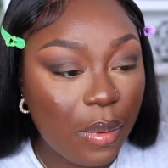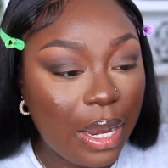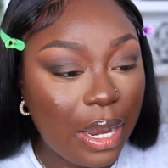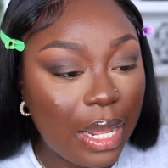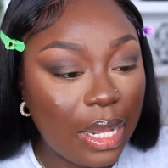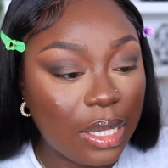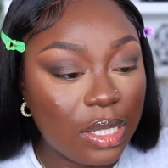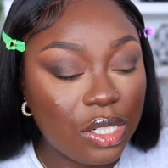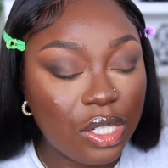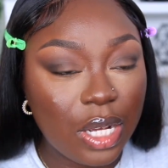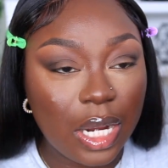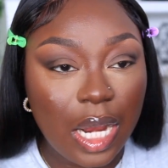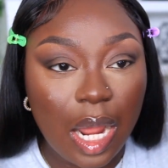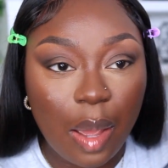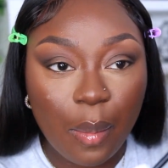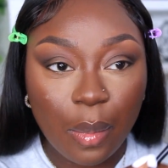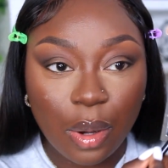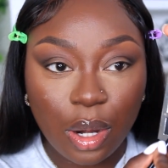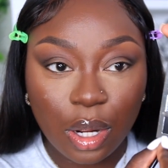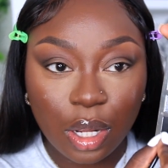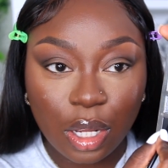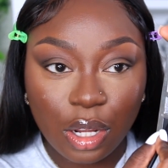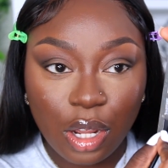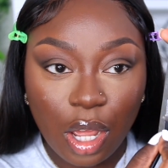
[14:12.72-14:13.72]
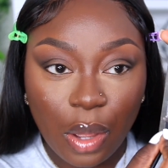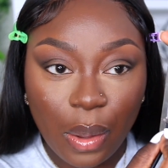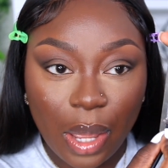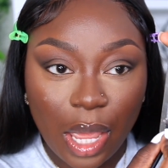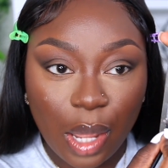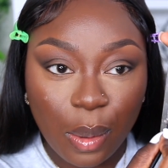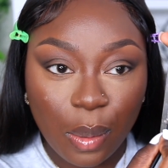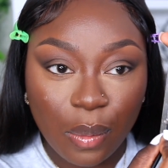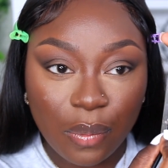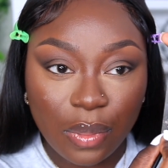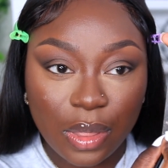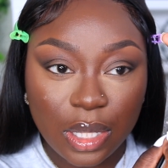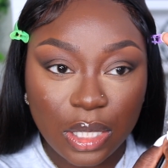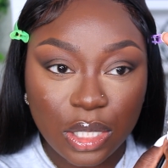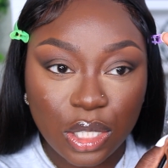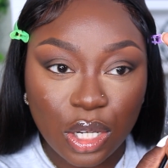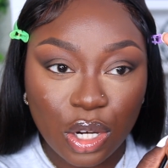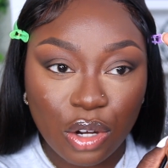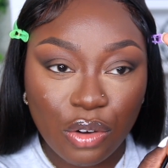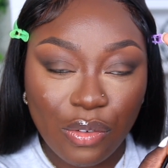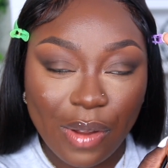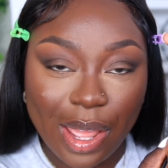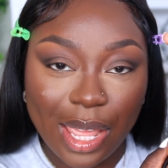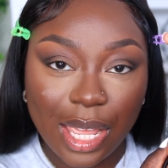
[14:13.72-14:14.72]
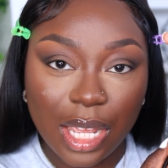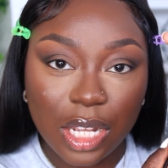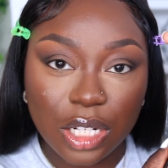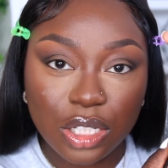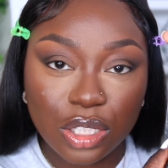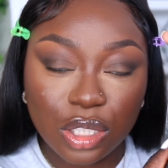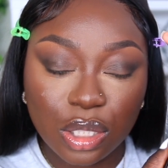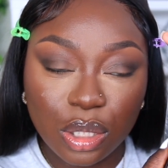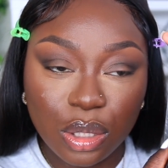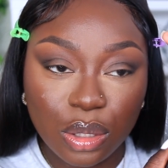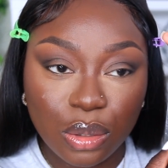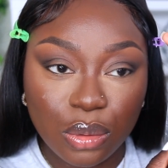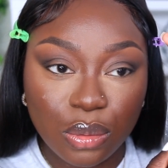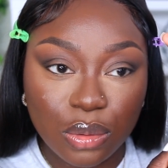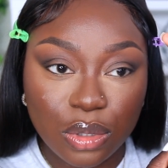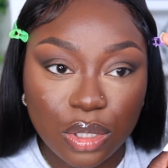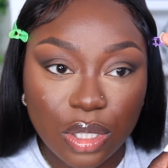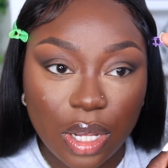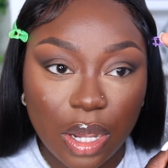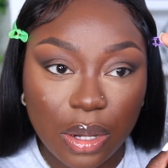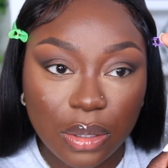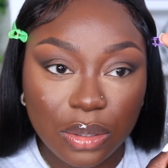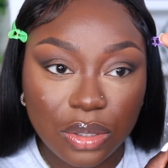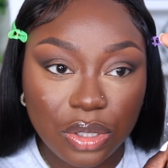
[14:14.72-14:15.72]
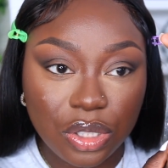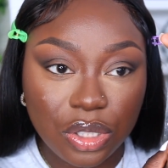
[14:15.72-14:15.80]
my lid shade, I'm gonna go in with this grayish cool tone